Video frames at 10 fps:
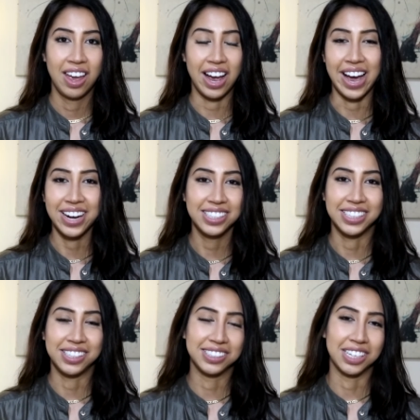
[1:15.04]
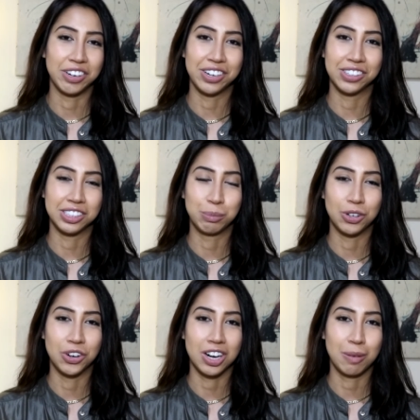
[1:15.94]
I didn't take the accelerated nursing
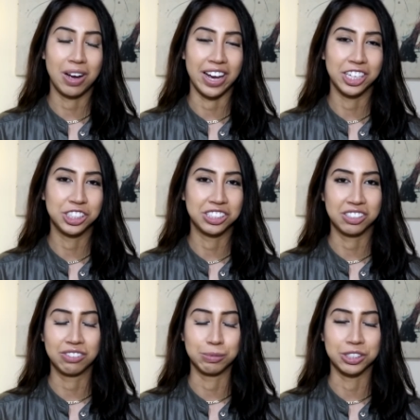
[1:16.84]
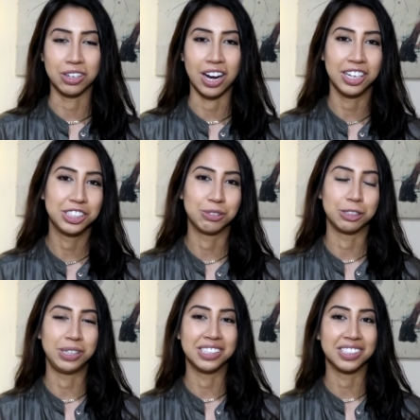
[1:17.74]
program. I actually started from scratch,
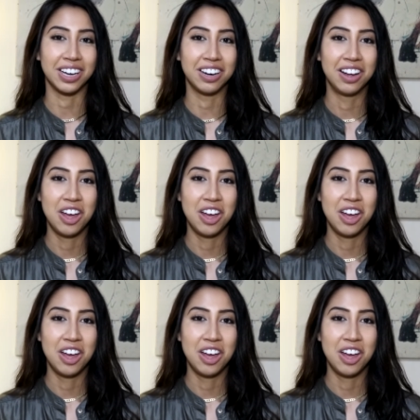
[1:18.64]
which means that